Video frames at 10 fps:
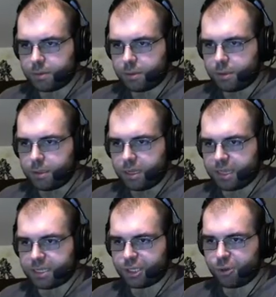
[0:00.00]
Like I
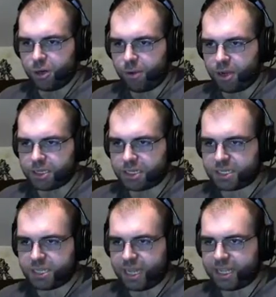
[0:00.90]
said, you want to pause
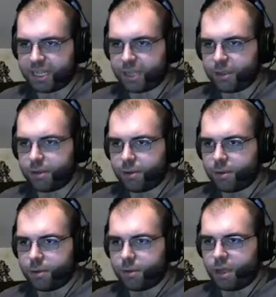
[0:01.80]
slightly,
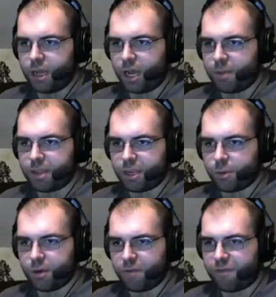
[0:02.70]
and then you
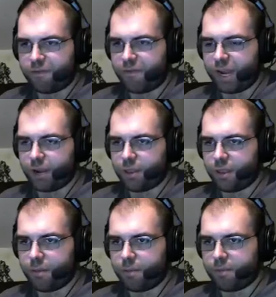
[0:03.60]
want to fire
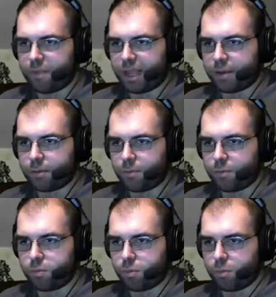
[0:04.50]
them, like,
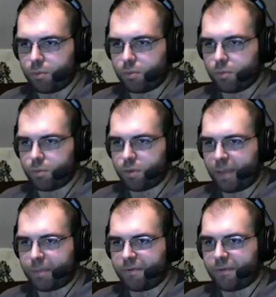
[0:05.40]
rapid
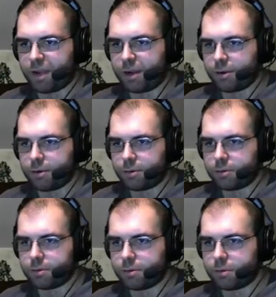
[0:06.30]
fire.
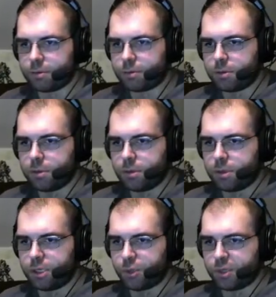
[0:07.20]

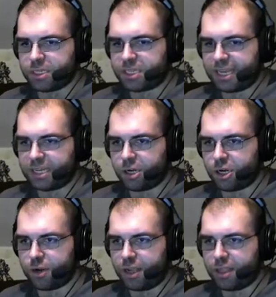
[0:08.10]
Do a slight
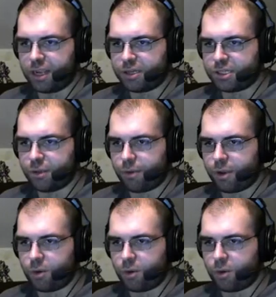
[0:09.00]
turnaround there so you don't